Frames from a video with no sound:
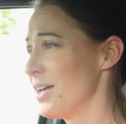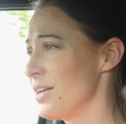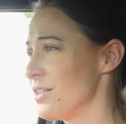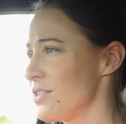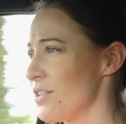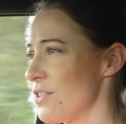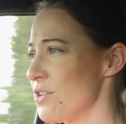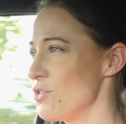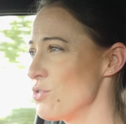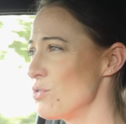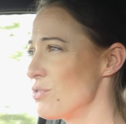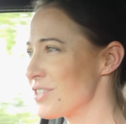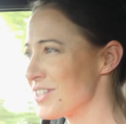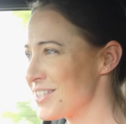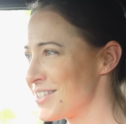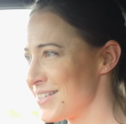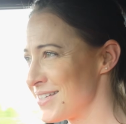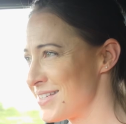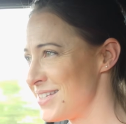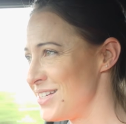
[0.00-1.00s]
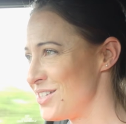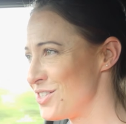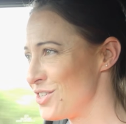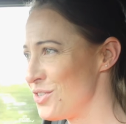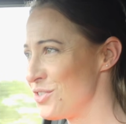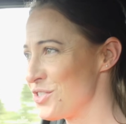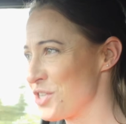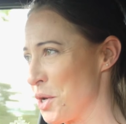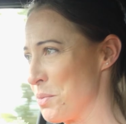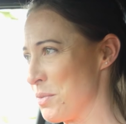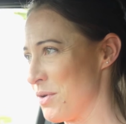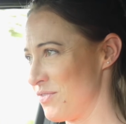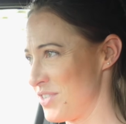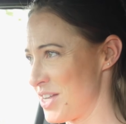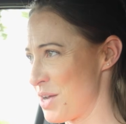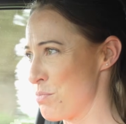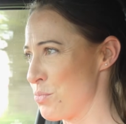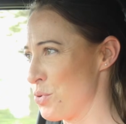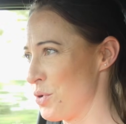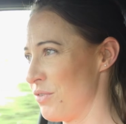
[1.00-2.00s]
So the 0 to 62 time of
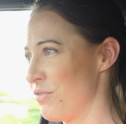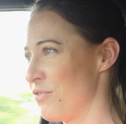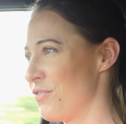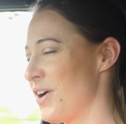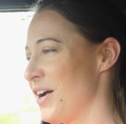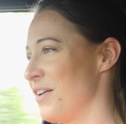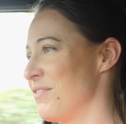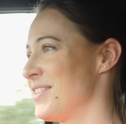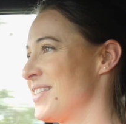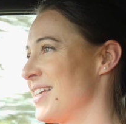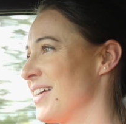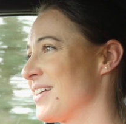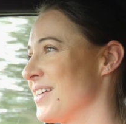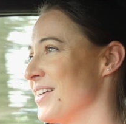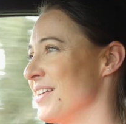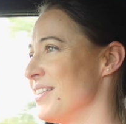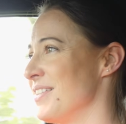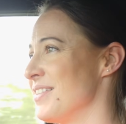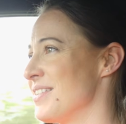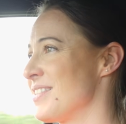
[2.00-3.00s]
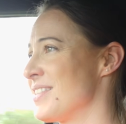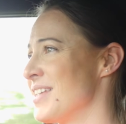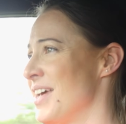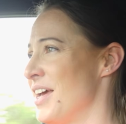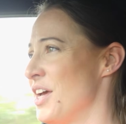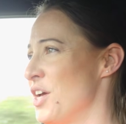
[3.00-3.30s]
10.5 seconds